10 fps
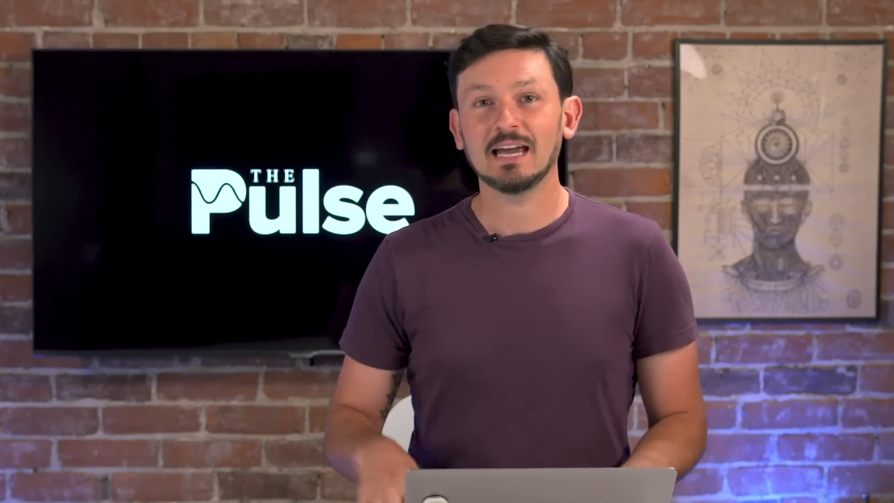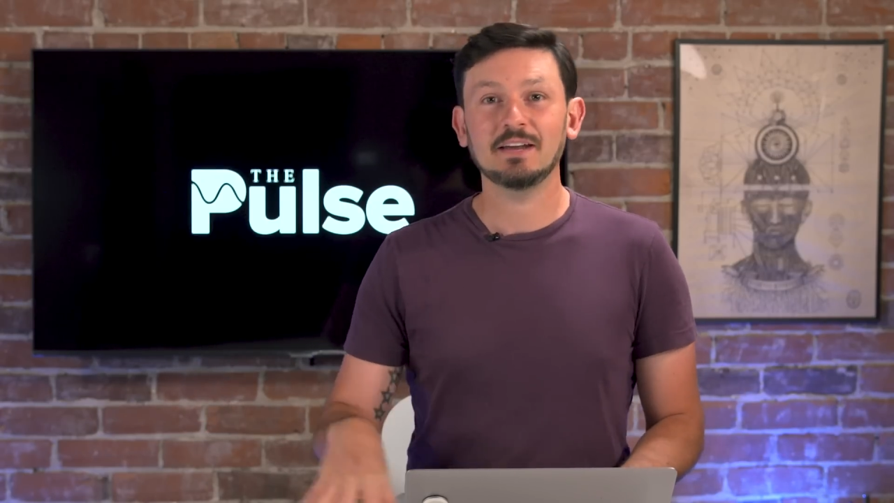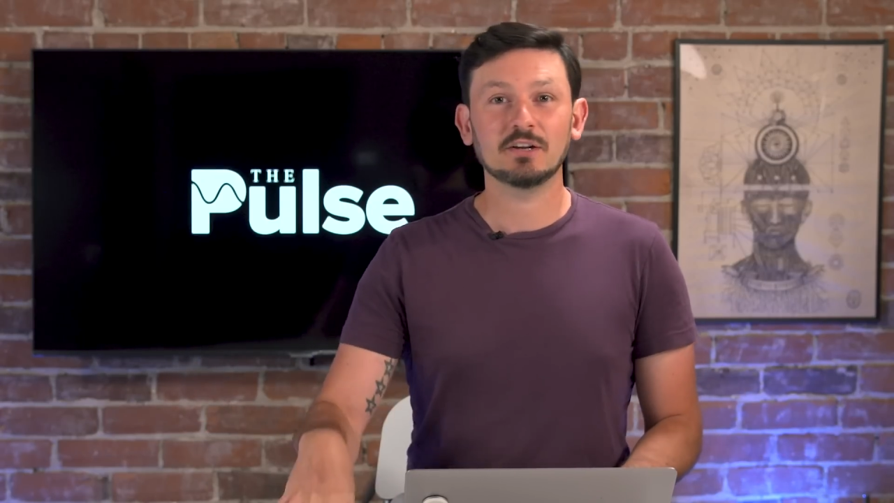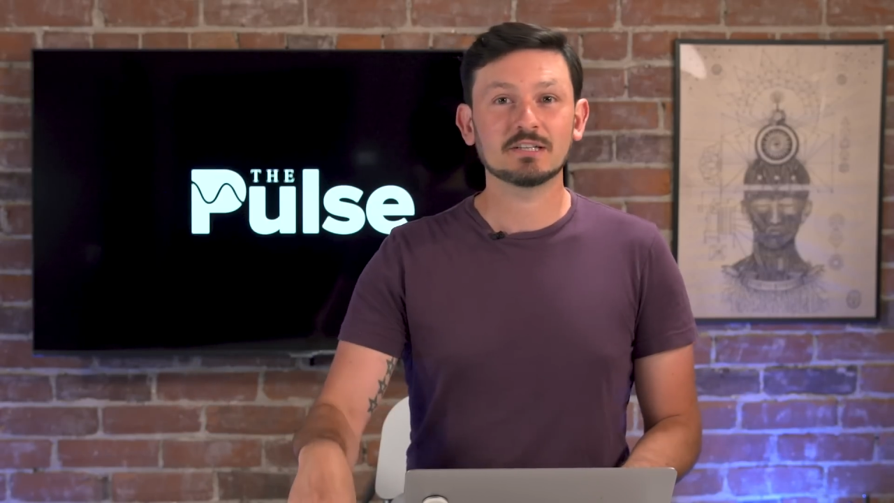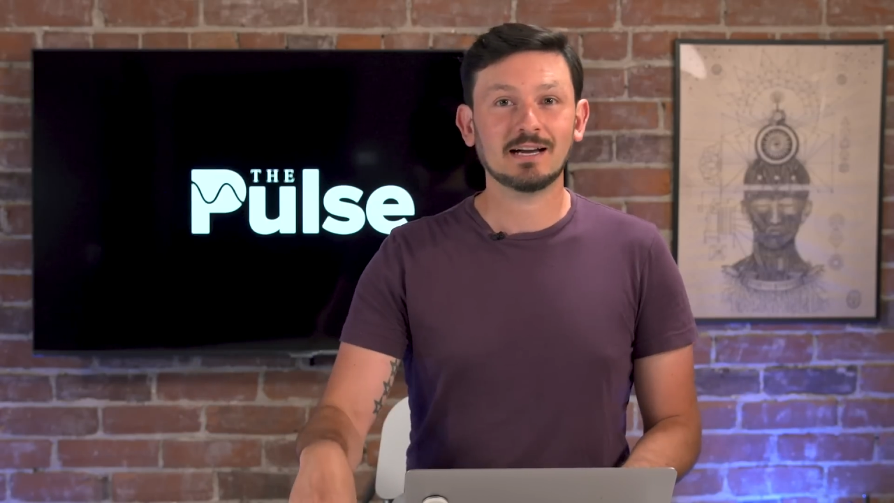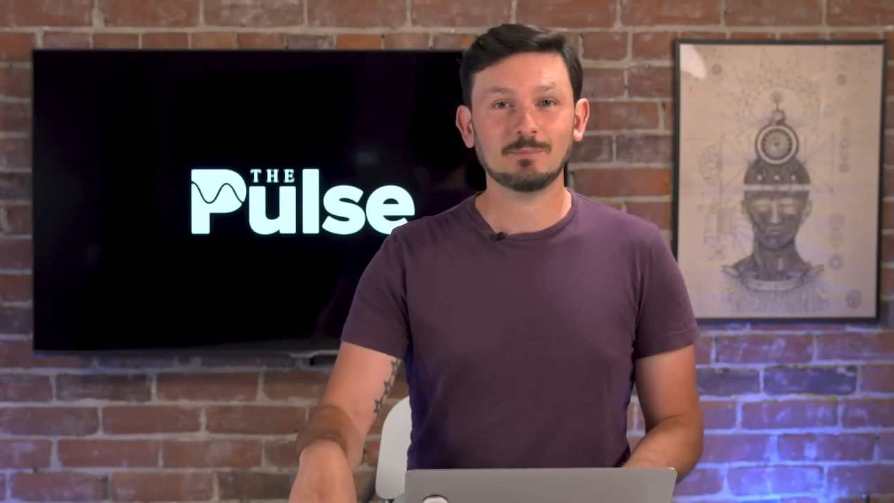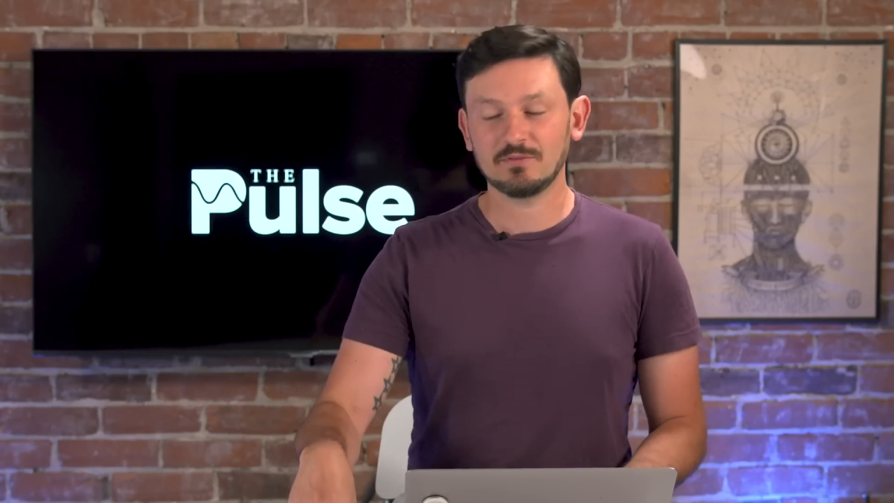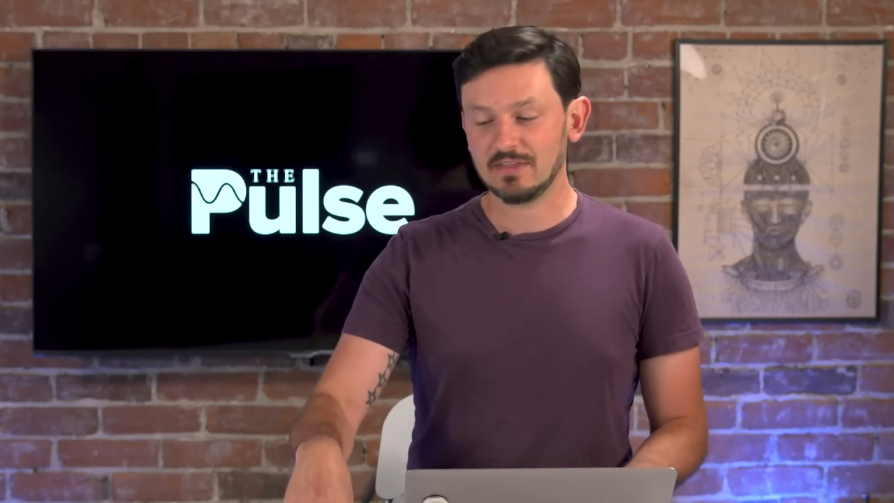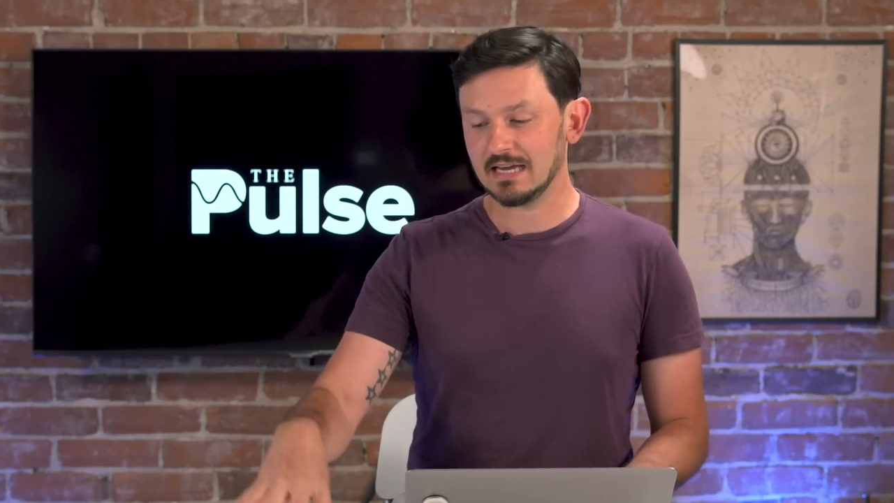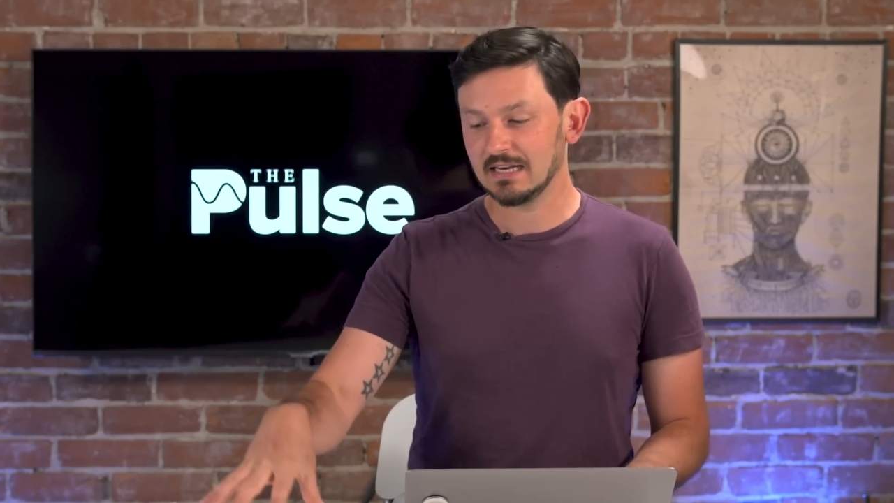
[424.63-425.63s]
And on top
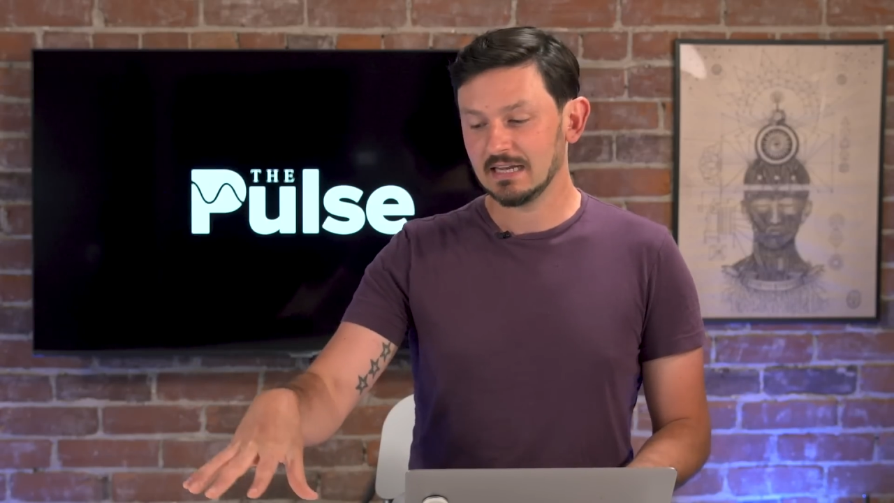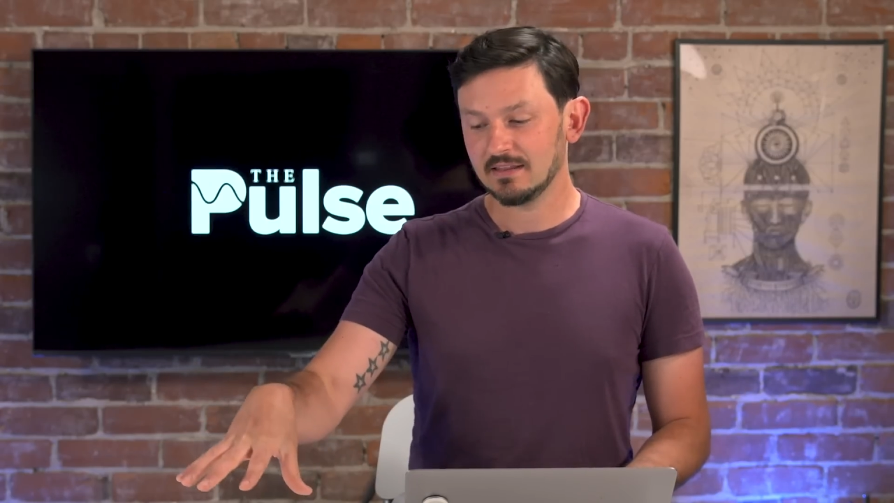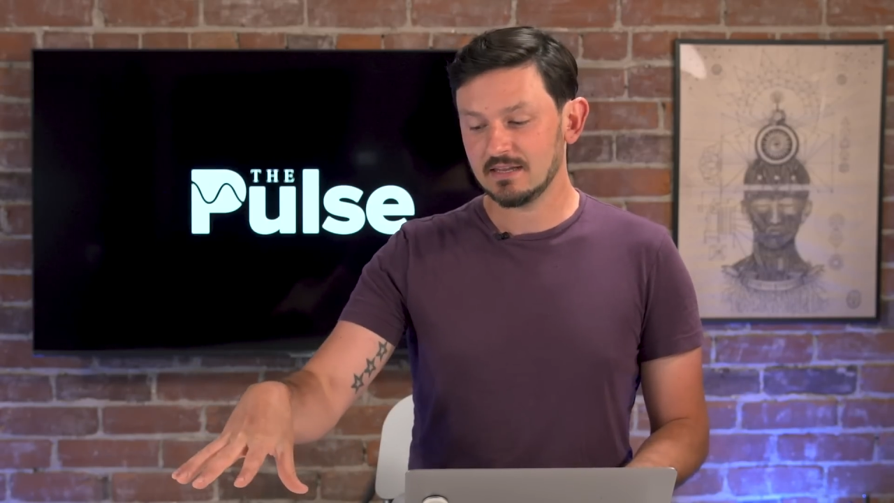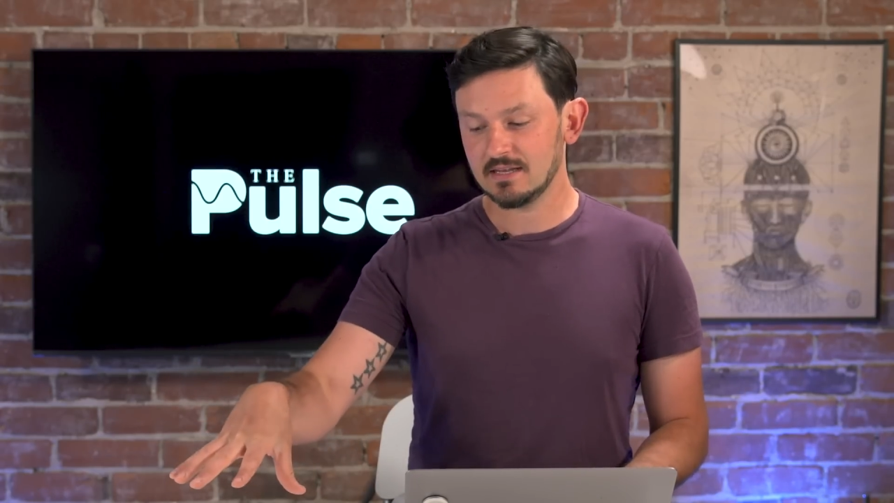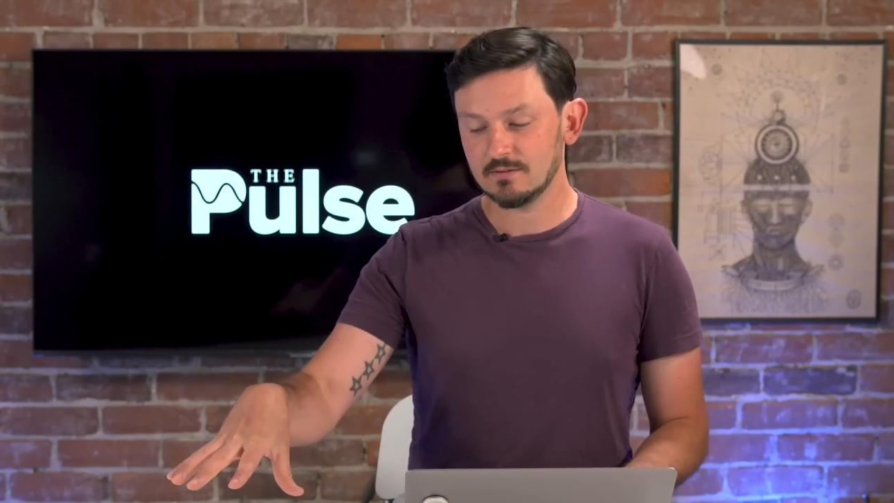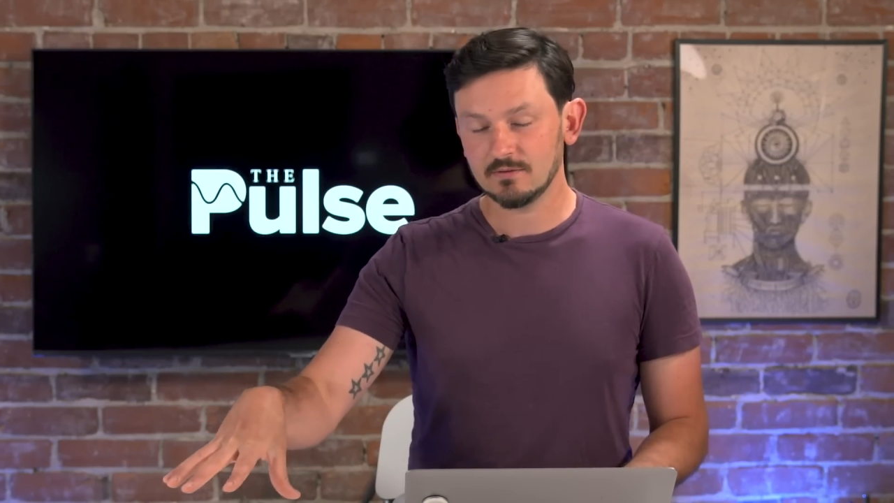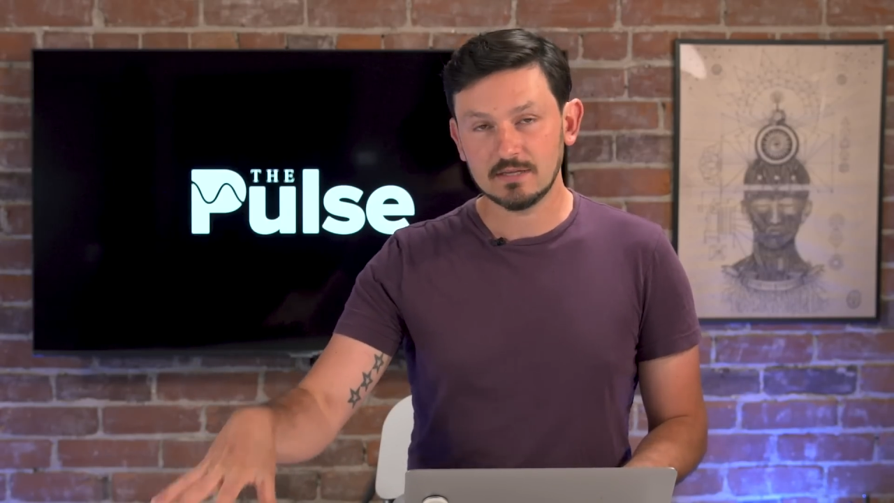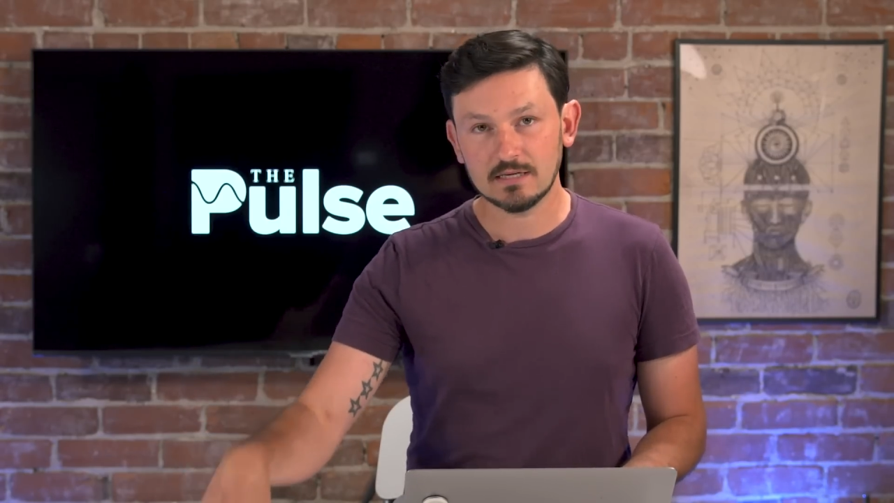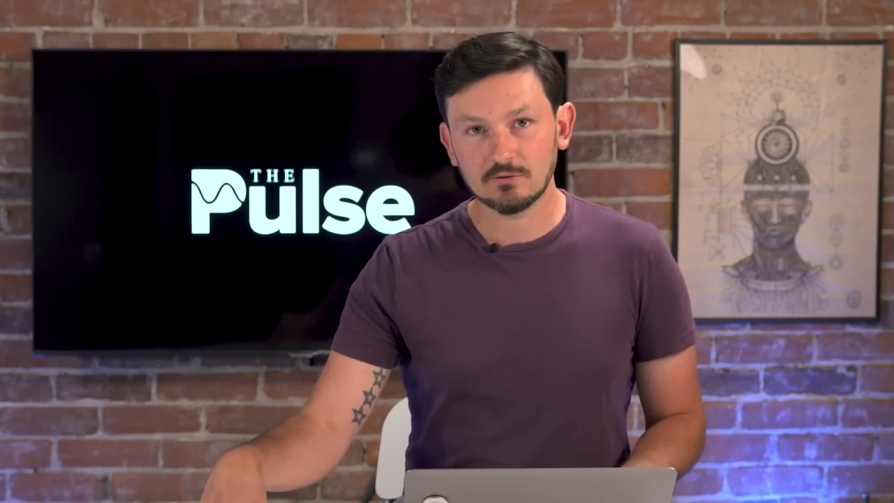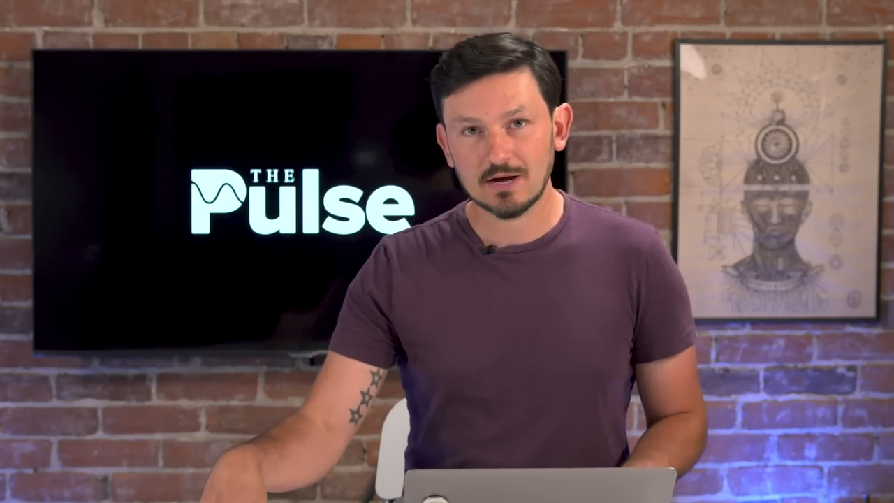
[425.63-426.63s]
of that, the